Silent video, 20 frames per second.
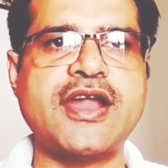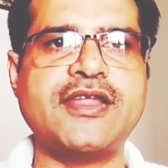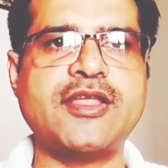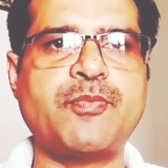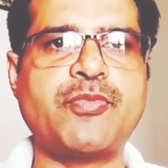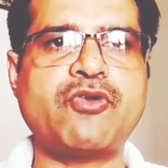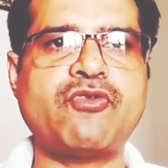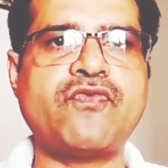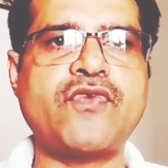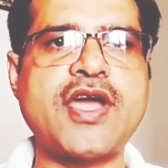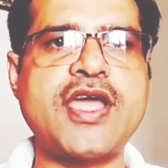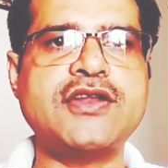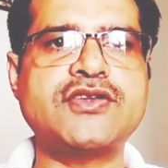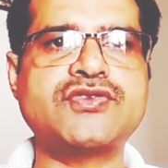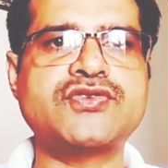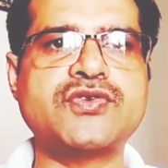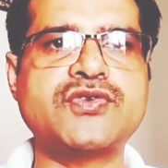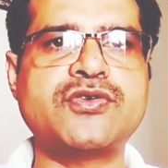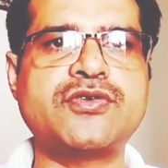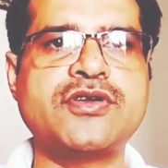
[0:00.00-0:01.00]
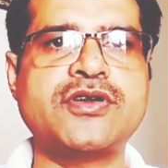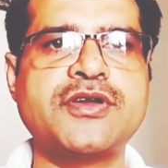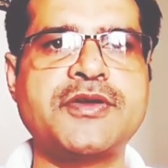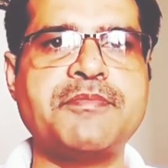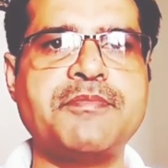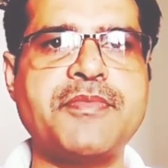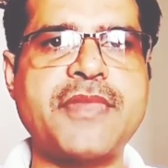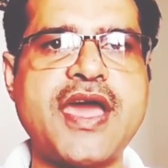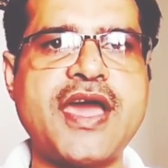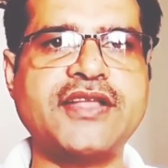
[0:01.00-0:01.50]
And the profile should
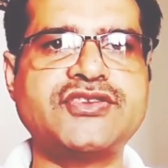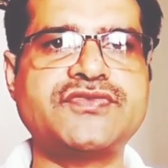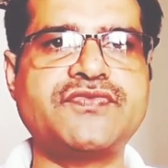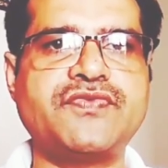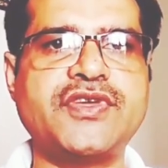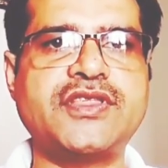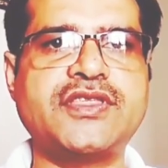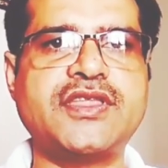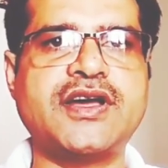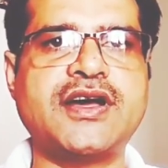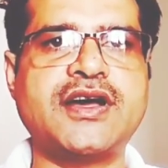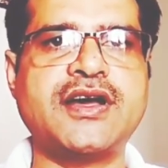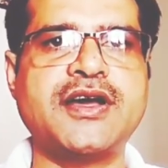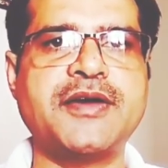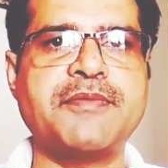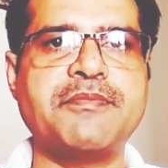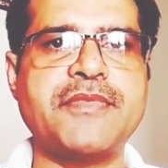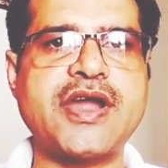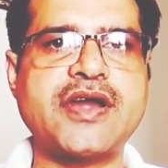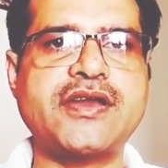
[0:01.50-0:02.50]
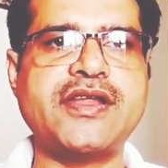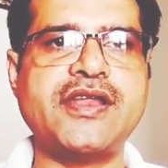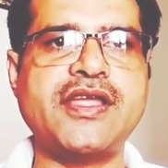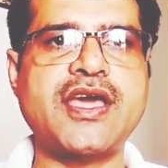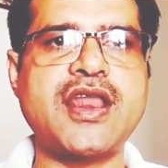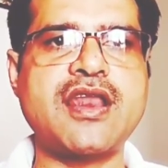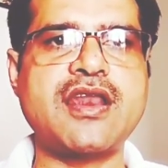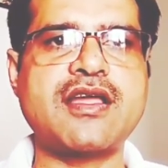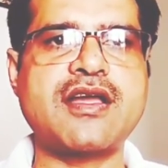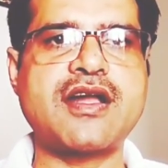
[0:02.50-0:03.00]
match with the
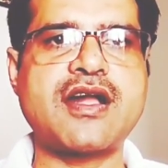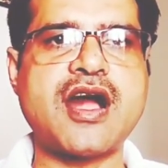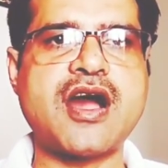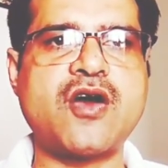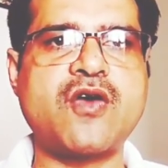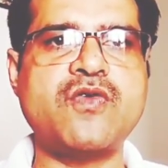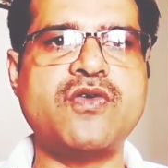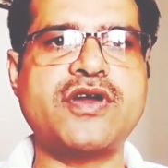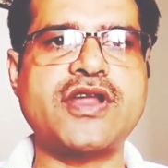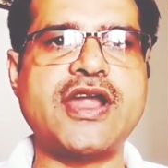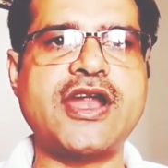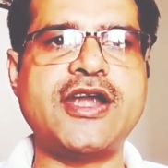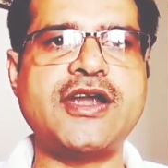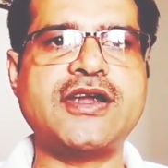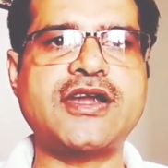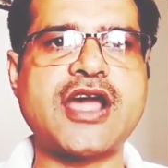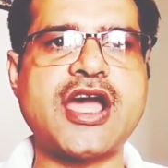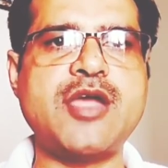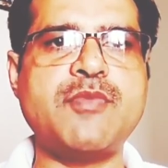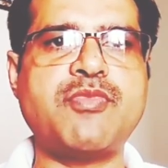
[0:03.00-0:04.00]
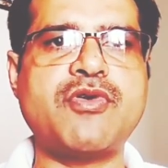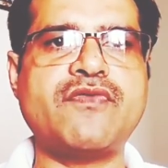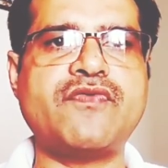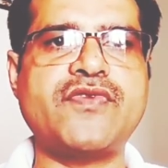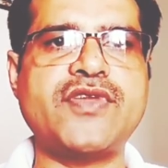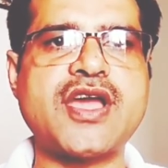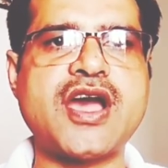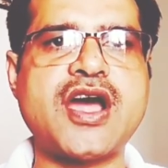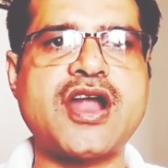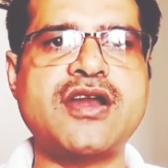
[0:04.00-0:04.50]
material count and type
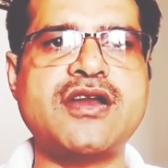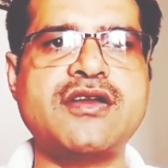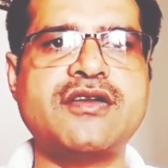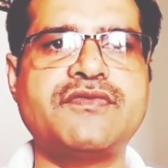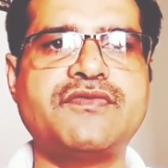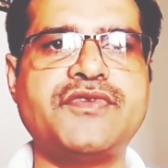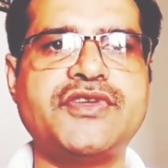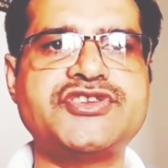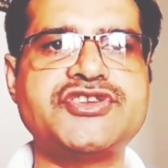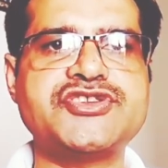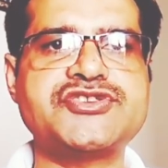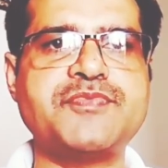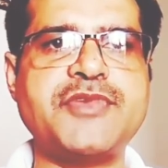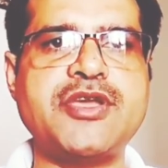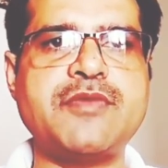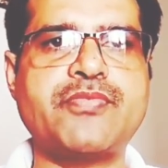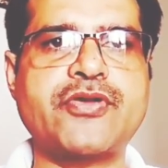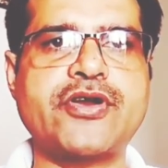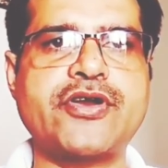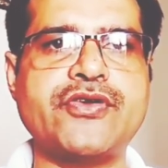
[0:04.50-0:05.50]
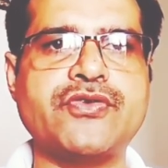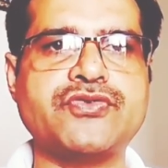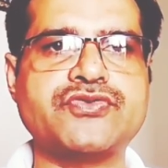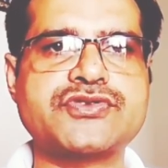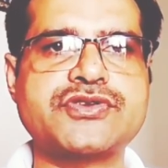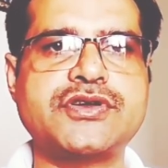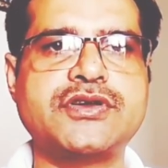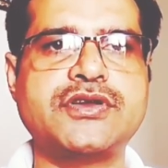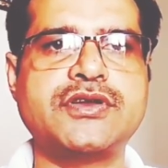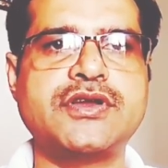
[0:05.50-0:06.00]
of yarn which is being
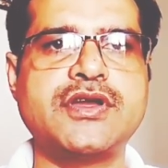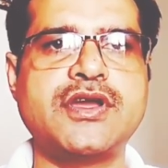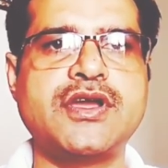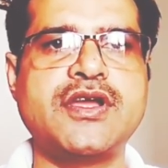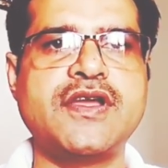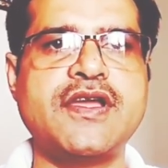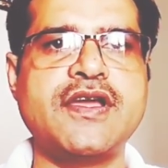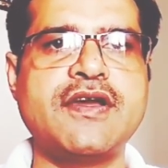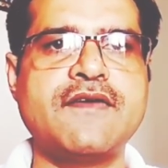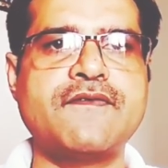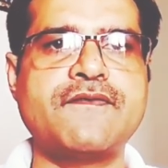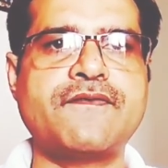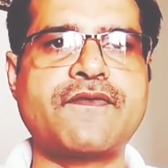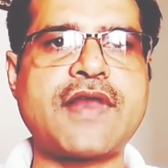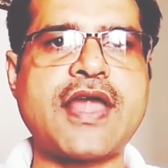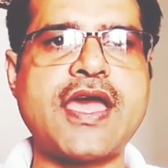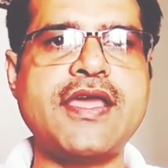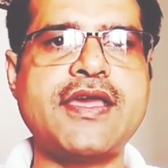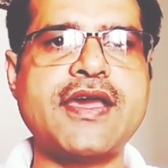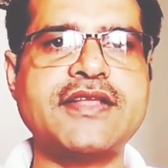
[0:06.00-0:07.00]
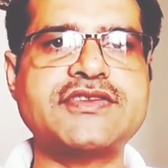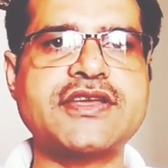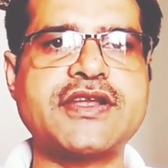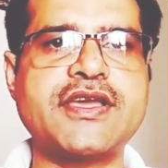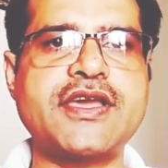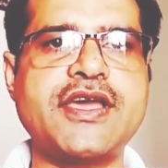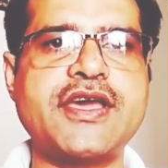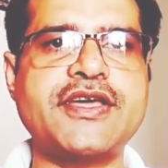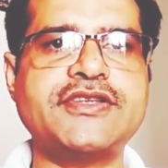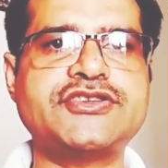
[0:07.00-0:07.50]
produced.
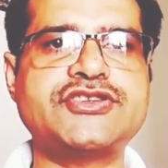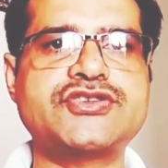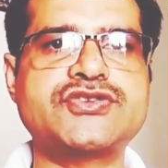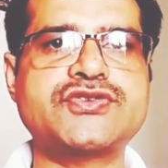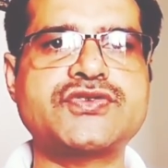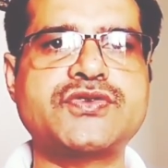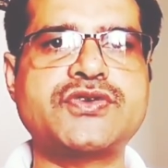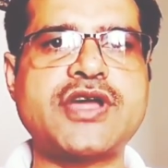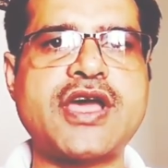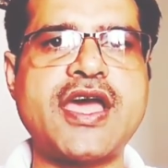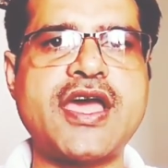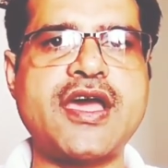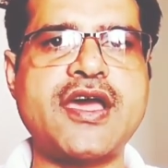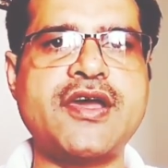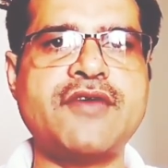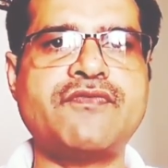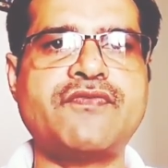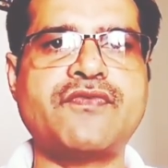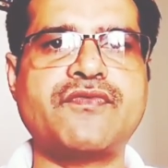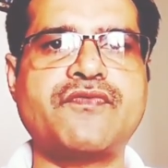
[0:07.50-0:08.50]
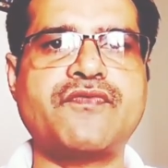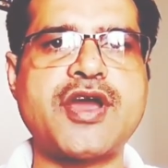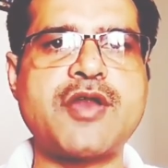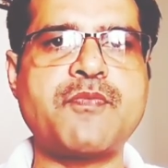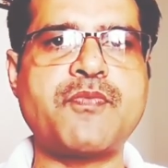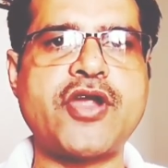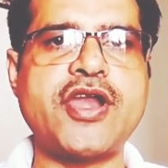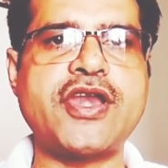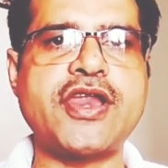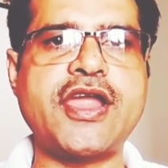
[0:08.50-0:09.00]
Flycatcher gauge should have
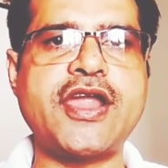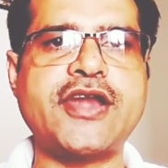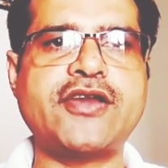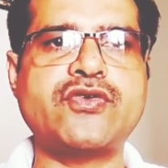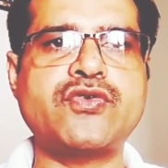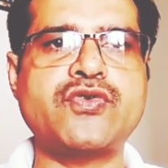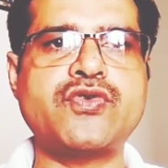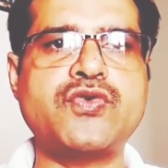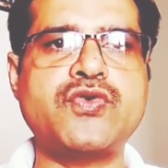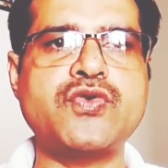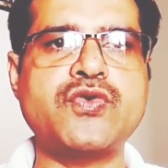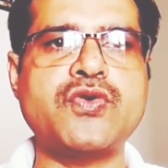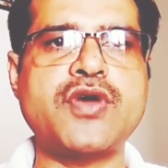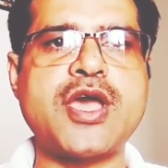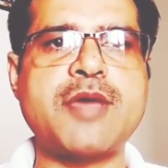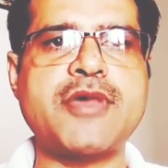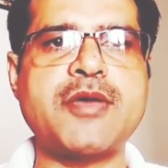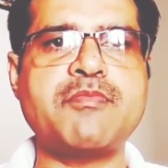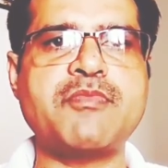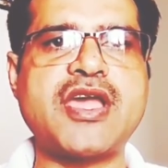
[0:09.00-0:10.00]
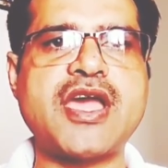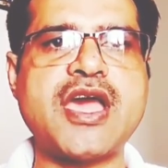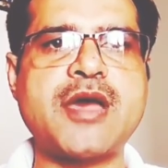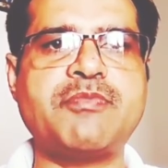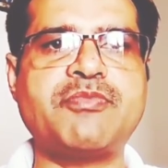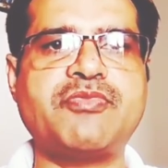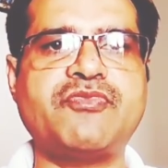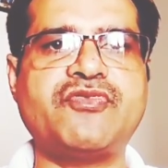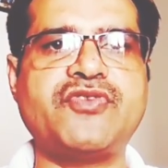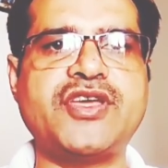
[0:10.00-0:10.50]
1.8 to 2 mm
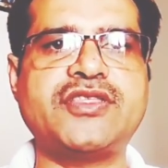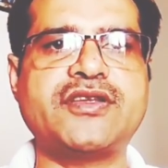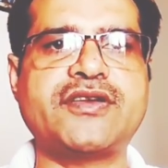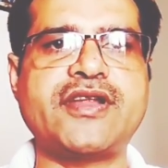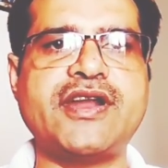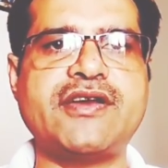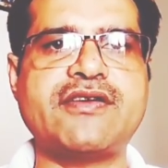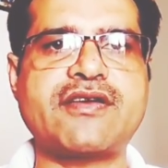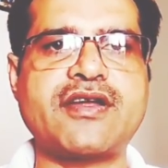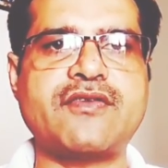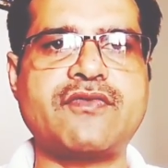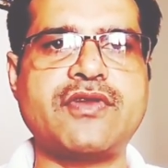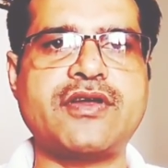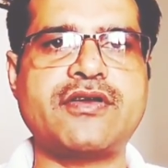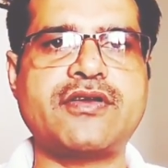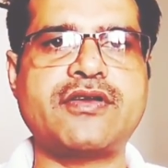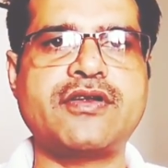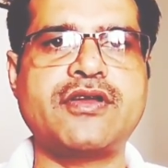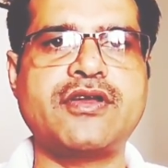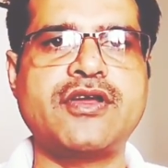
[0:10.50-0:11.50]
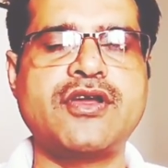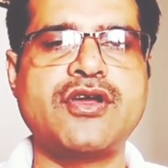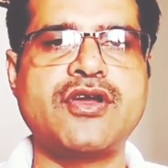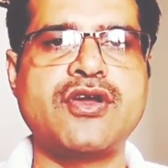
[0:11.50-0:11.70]
gap with ring traveler.